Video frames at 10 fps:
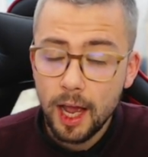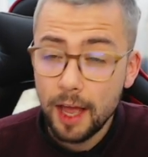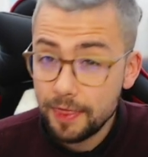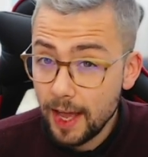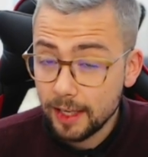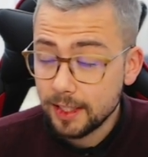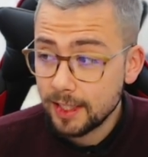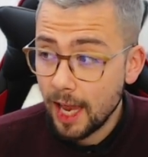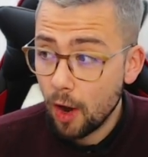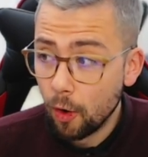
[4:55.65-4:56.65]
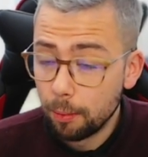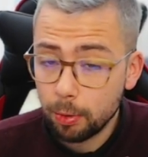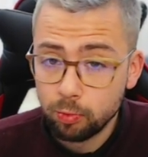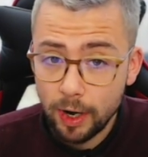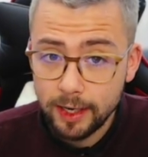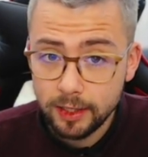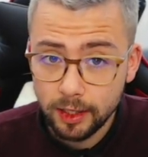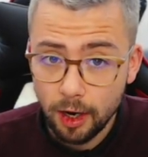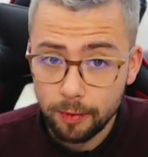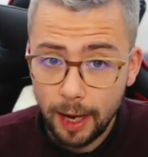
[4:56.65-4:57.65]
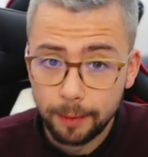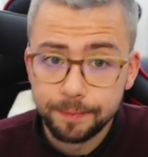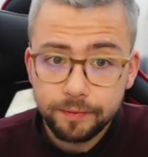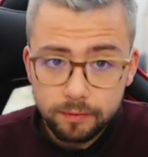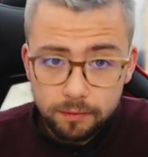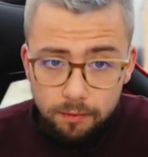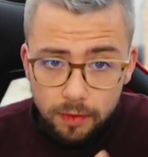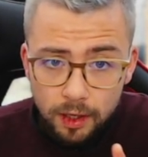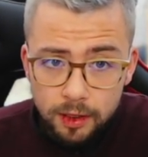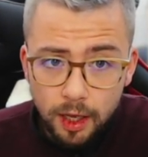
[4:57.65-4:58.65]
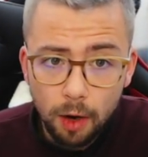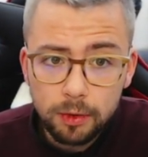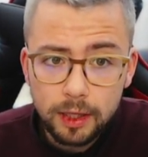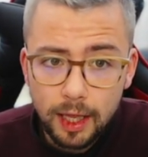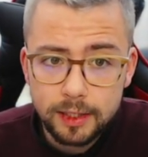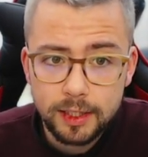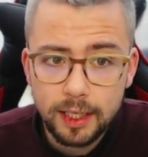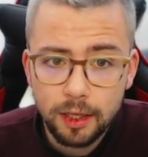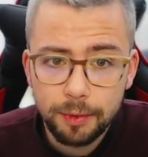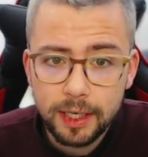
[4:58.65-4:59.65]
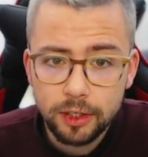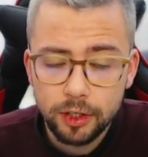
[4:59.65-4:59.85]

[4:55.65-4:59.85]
and that's set up ready to go now. The only last thing that we need to